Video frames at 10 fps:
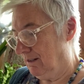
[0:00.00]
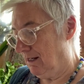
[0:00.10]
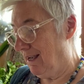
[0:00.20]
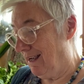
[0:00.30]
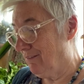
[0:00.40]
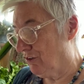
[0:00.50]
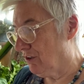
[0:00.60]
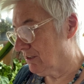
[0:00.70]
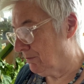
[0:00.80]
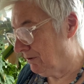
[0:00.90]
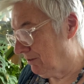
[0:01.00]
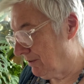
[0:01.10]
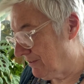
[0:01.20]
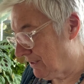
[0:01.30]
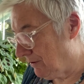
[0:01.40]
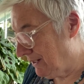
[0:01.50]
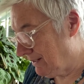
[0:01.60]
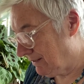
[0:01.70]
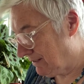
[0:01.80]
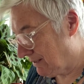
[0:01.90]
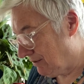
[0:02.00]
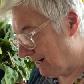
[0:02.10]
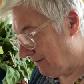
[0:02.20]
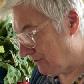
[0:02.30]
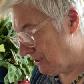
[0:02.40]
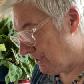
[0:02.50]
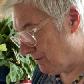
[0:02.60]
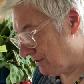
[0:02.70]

I have got a double row of sewing. It's going to have to do.